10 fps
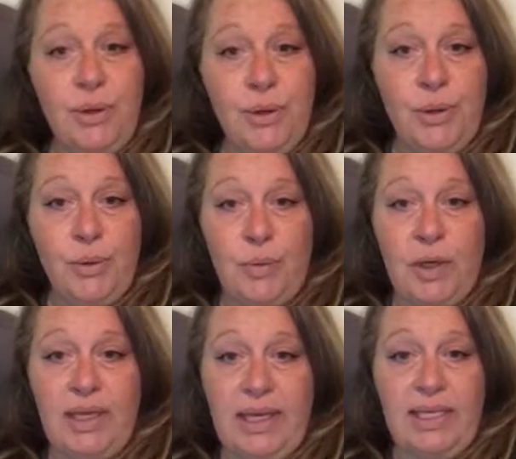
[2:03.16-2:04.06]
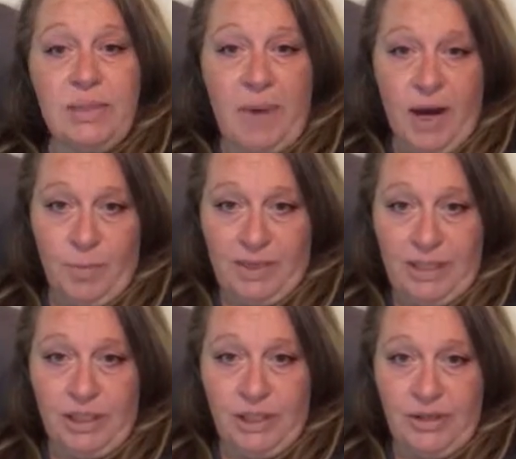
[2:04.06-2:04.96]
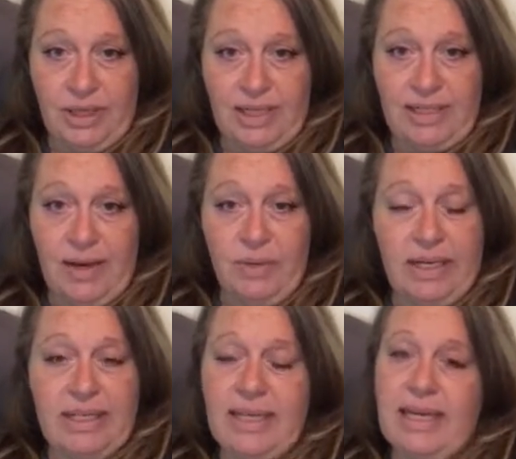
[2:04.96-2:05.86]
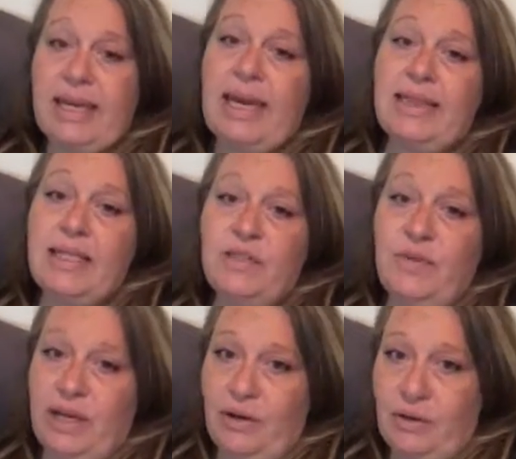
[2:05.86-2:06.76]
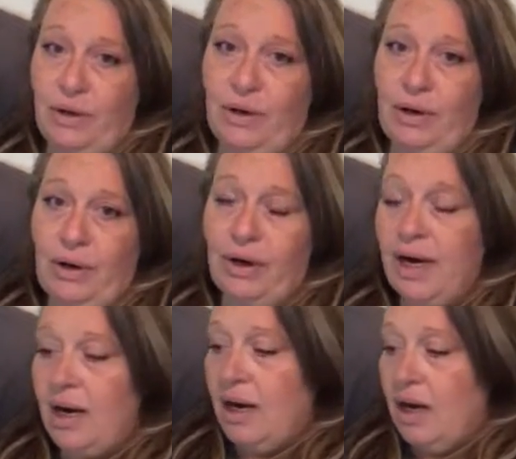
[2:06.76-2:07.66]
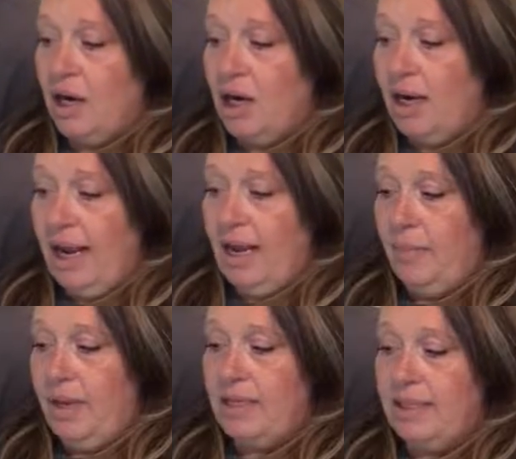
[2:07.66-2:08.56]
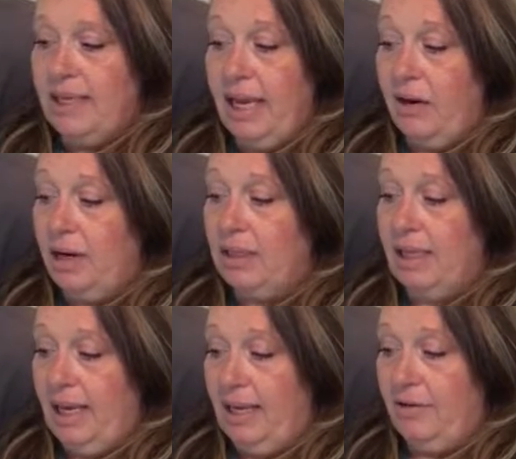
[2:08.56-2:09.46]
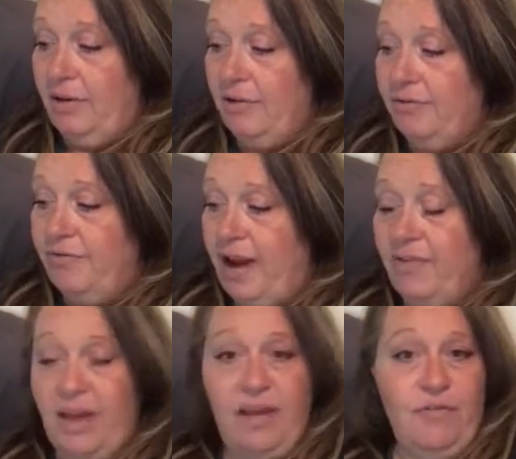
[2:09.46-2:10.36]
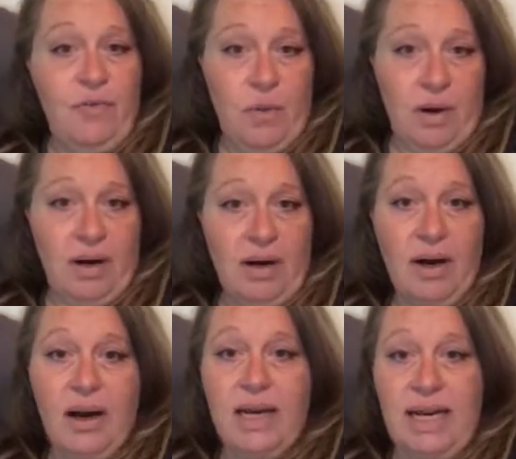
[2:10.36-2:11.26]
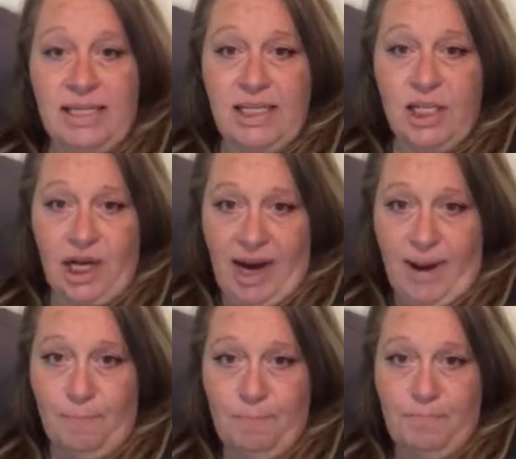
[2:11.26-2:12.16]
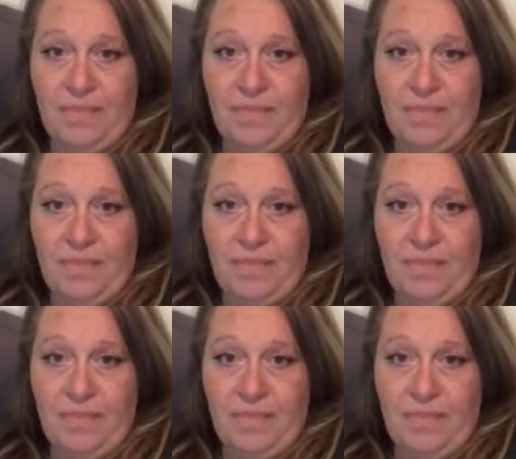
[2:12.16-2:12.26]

who really inspired me to do this, I want to dedicate this video to her. Her name is Carolyn584 on Instagram.